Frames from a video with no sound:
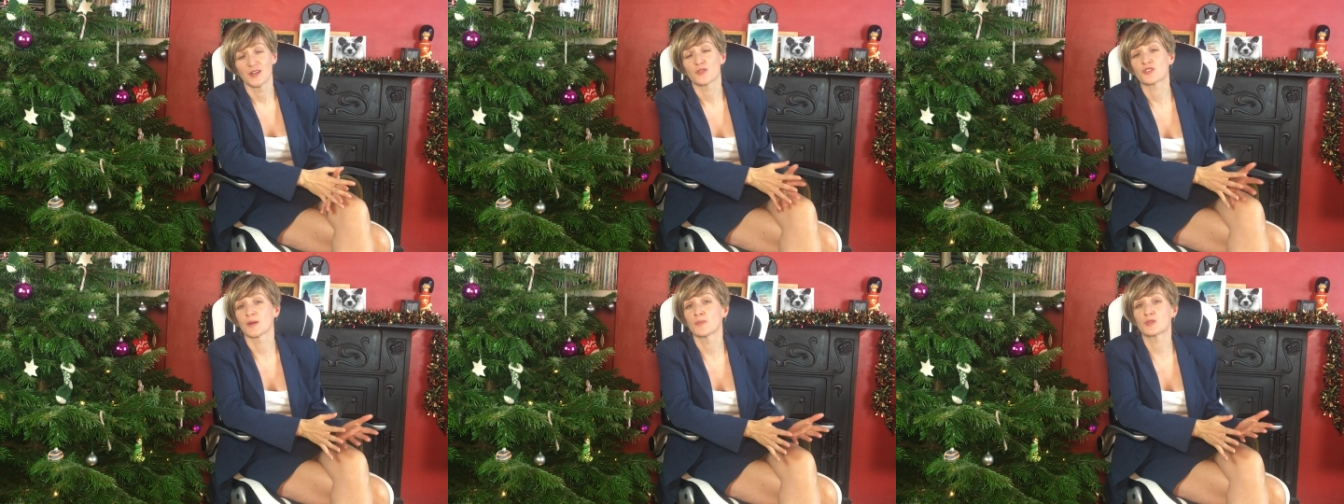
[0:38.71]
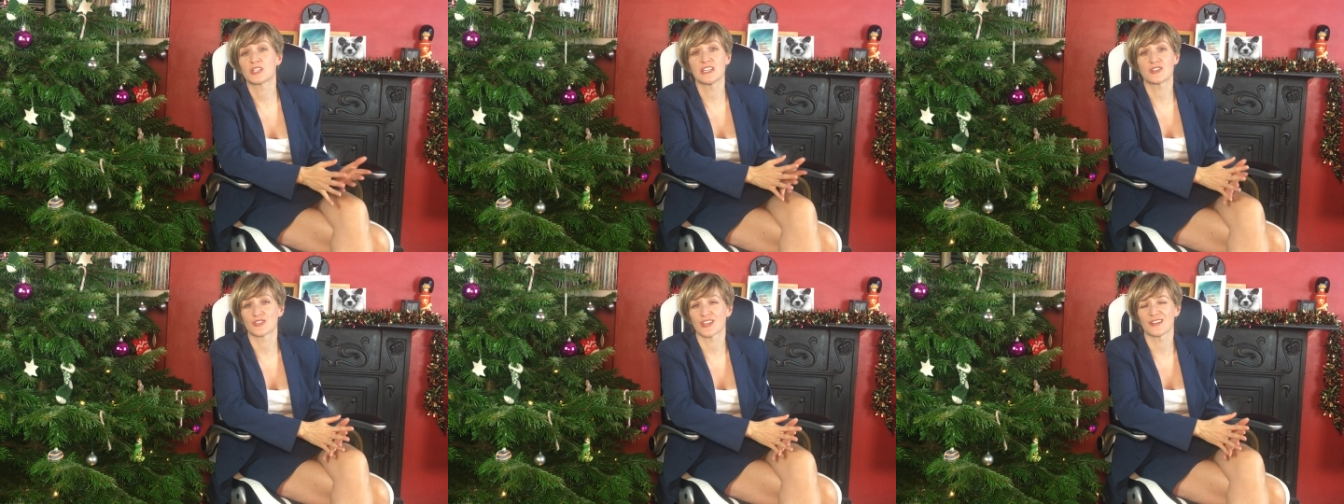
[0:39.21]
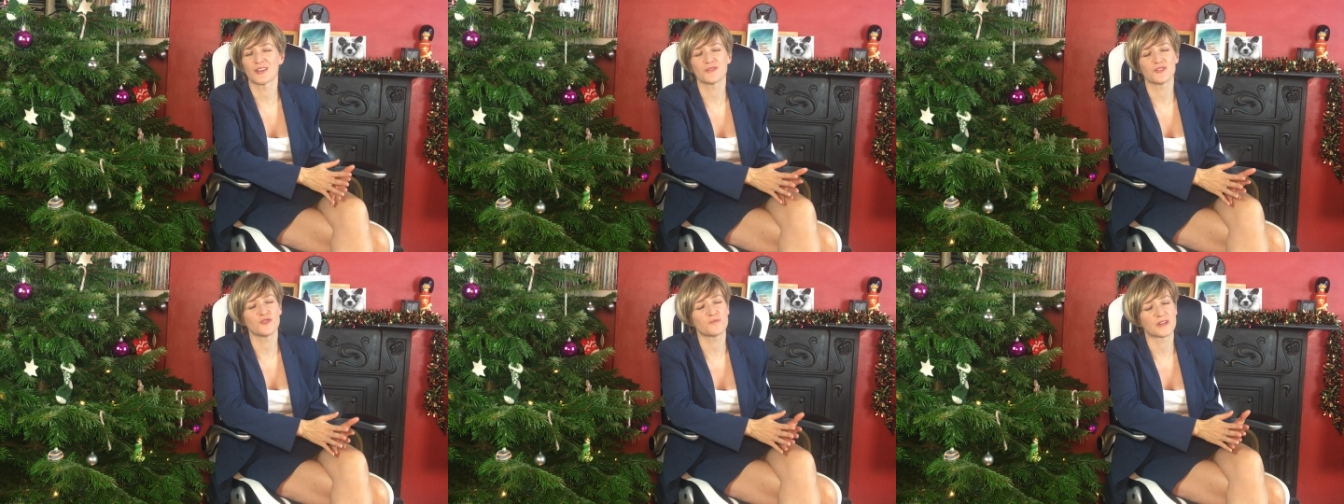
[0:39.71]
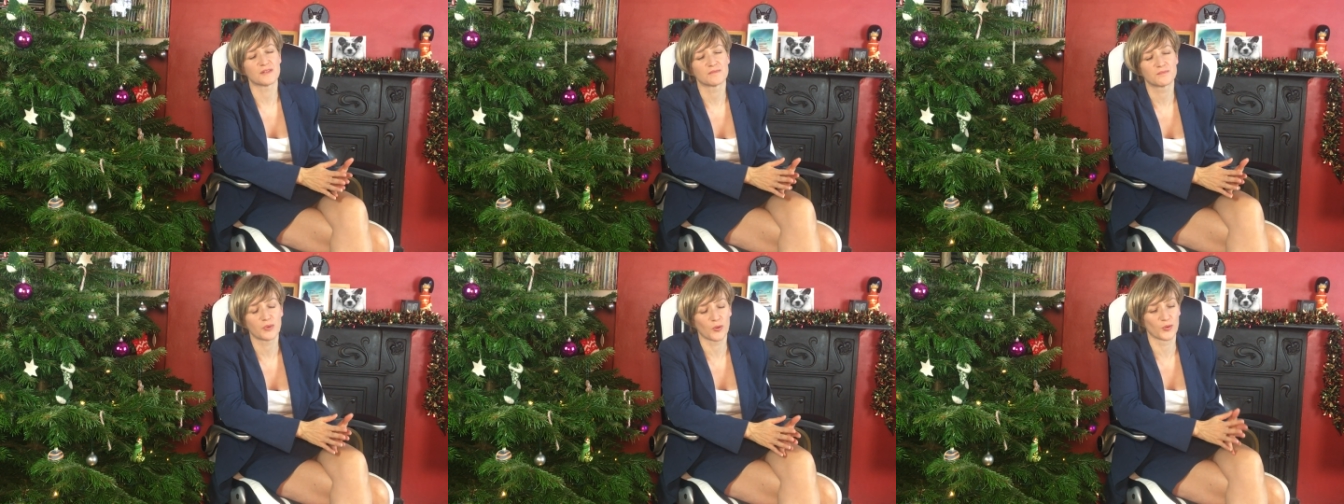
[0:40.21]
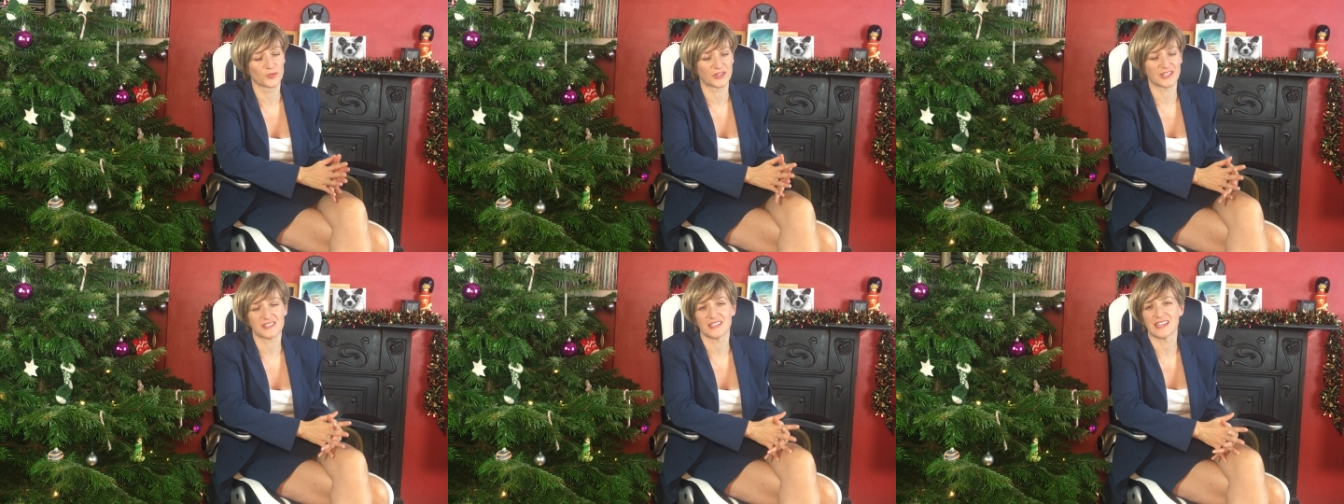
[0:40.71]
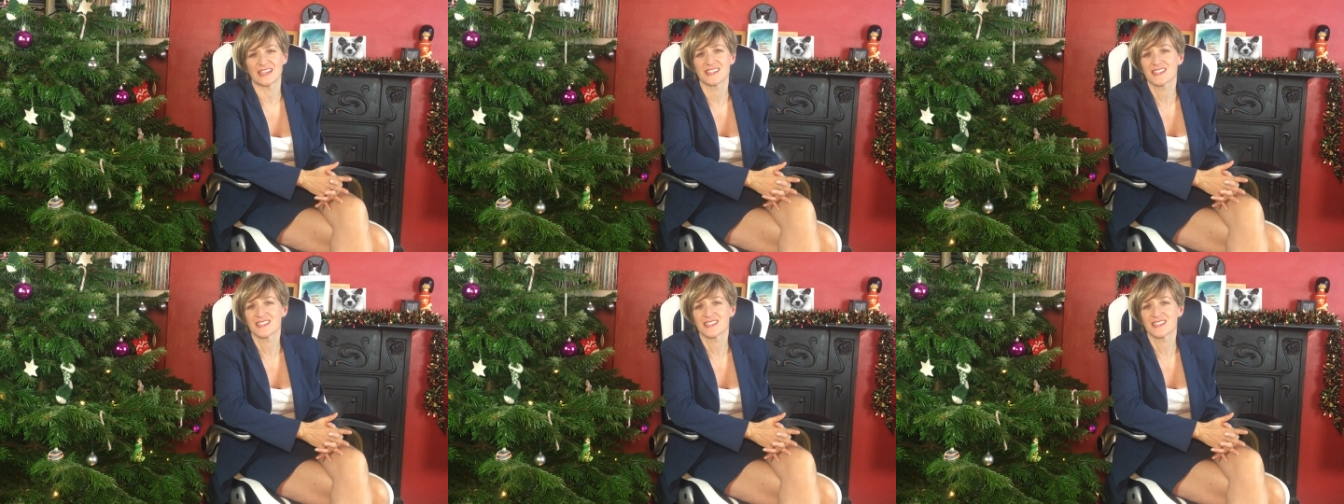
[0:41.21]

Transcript: For example, teachers, I know you've been bored this year,